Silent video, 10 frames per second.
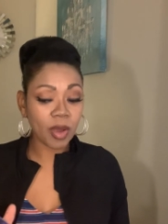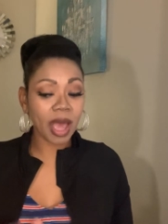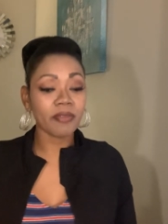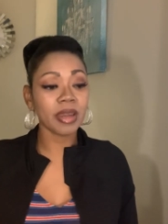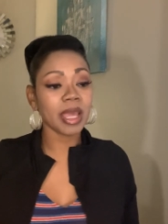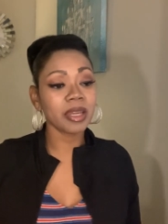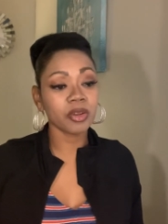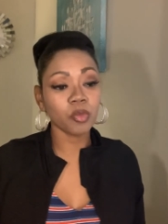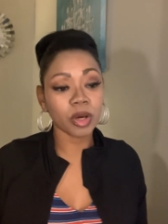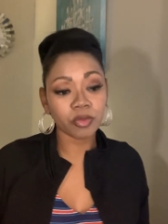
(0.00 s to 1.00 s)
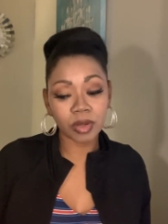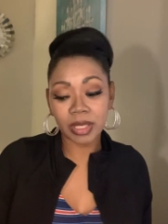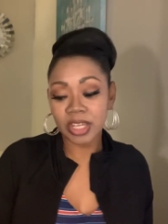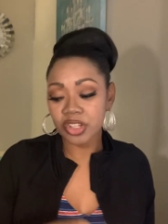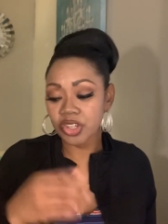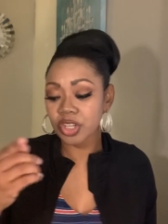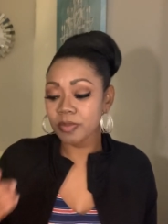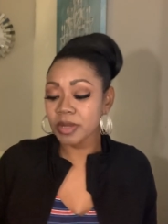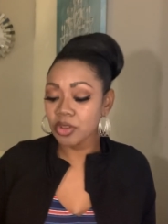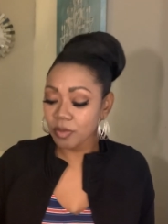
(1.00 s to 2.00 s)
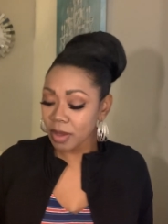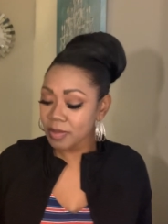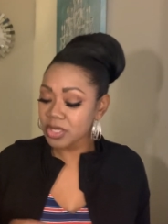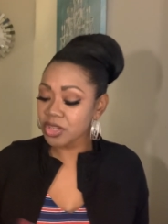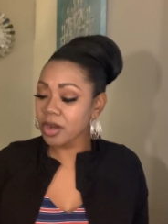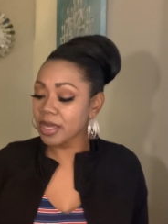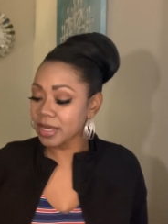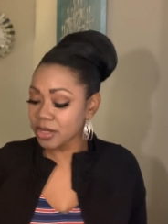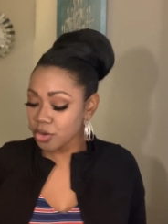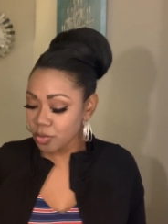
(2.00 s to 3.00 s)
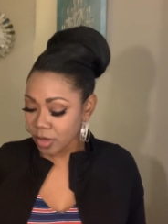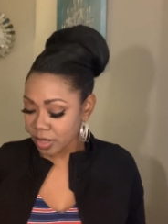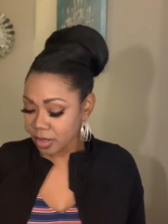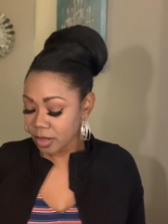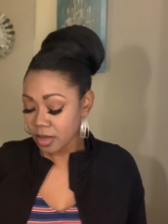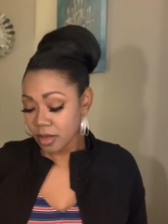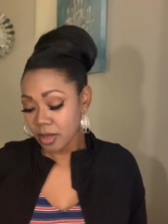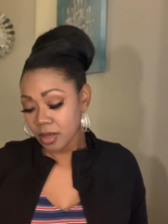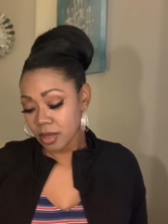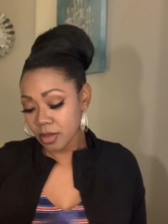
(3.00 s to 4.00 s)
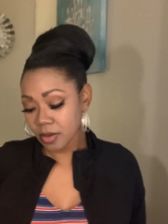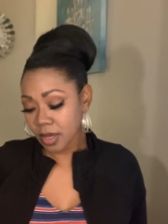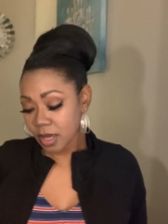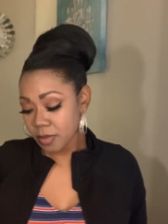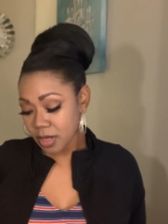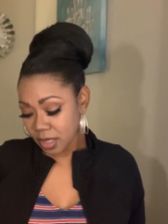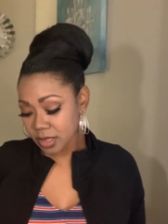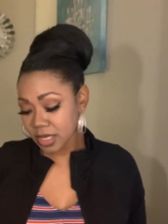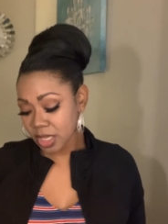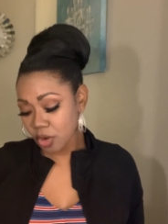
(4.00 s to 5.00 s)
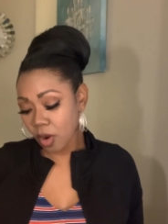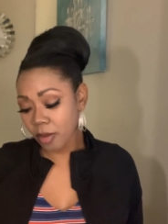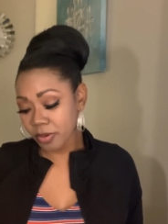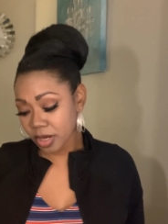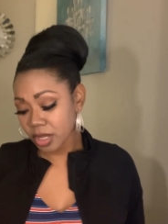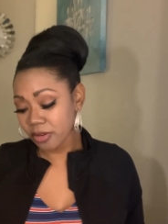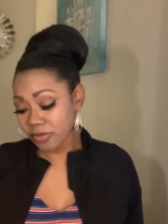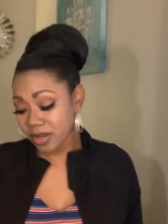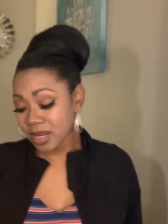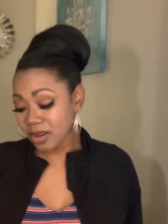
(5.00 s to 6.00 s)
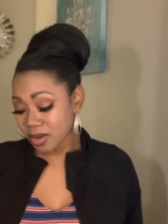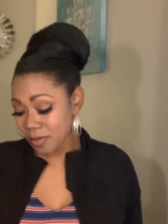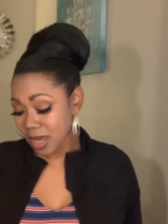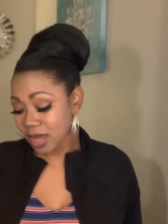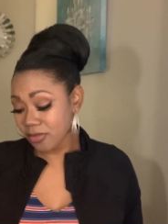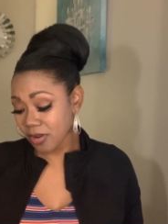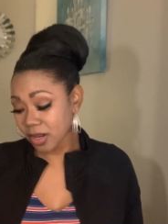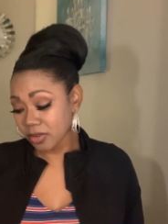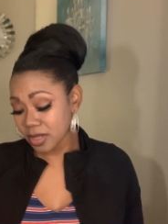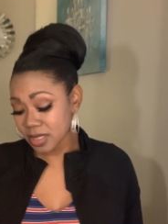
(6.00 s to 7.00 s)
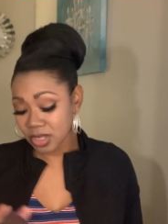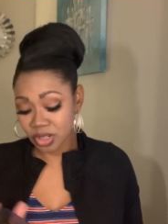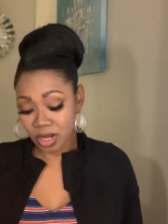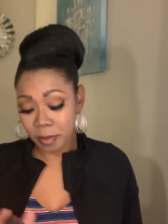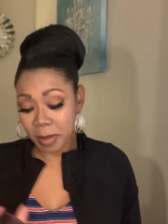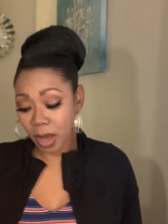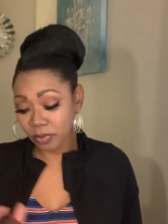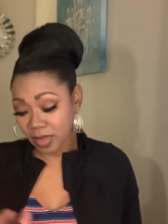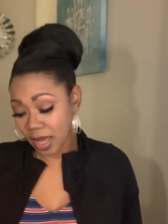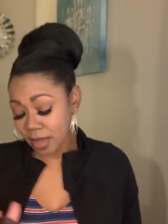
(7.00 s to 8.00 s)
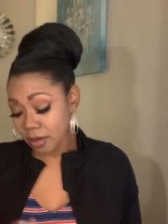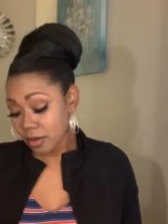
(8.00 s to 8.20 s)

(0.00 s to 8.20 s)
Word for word: haven't ended one relationship and you may be starting a new one, okay? But it looks like you are putting your foot down to make a final decision about that.